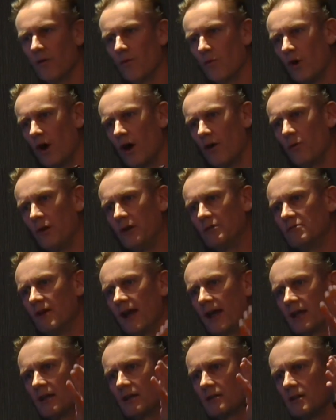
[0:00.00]
While we
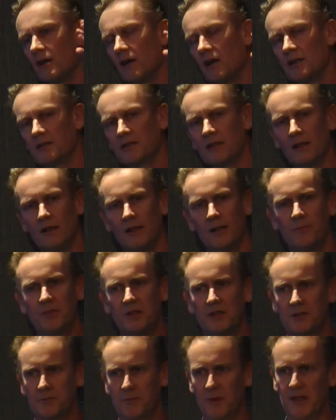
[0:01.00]
recognise that
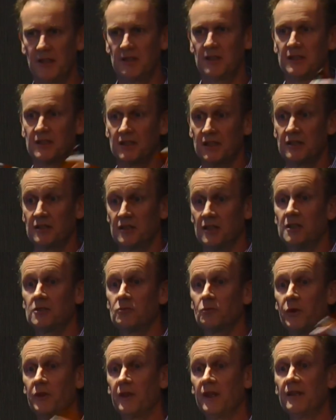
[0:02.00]
lipid species
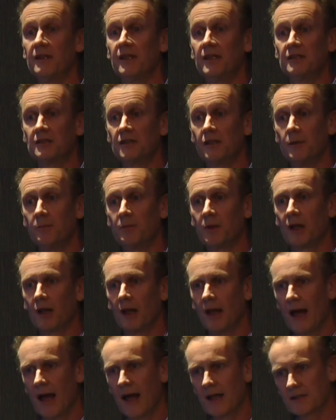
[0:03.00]
exist within these lipid
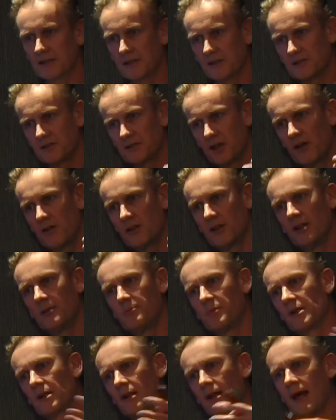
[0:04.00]
classes, so the
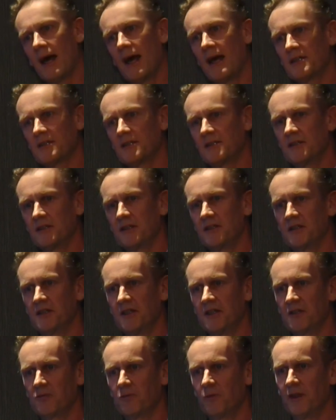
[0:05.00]
lipid classes
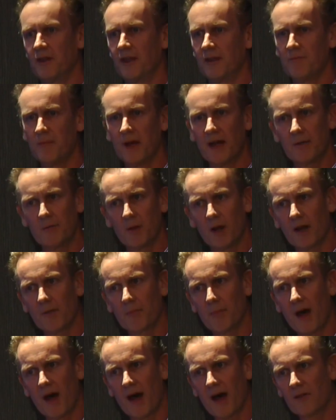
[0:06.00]
exist within
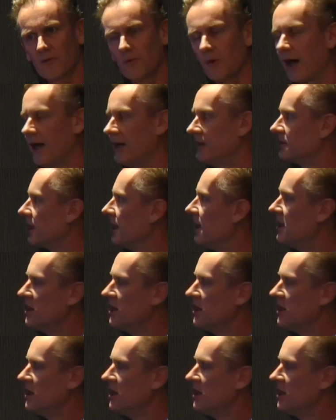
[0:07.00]
metabolic pathways.